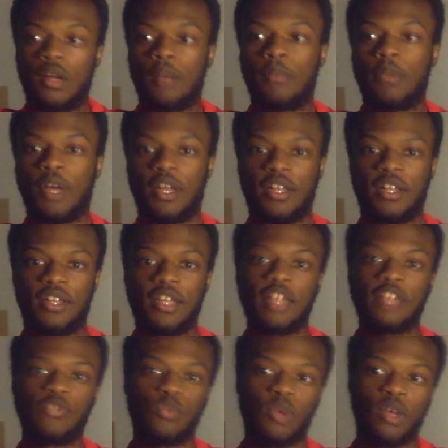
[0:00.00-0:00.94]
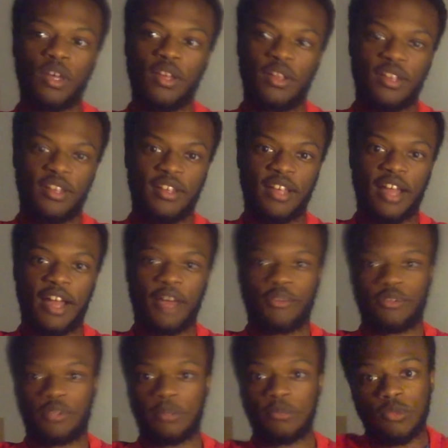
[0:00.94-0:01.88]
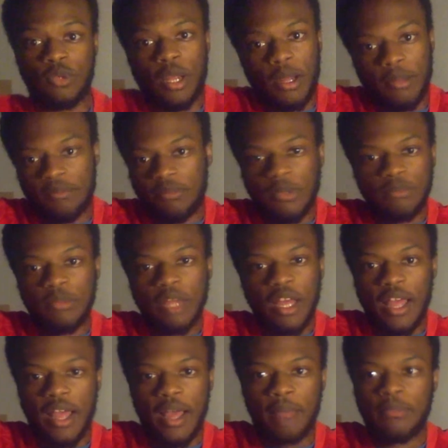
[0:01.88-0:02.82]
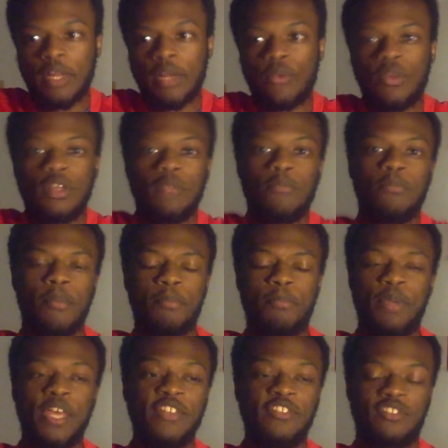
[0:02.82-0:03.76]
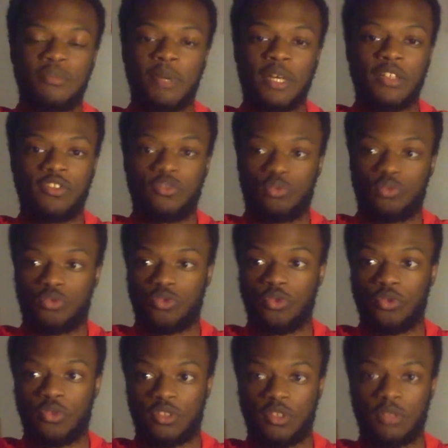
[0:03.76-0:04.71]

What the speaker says: But and that's why I'm not really pissed about this result.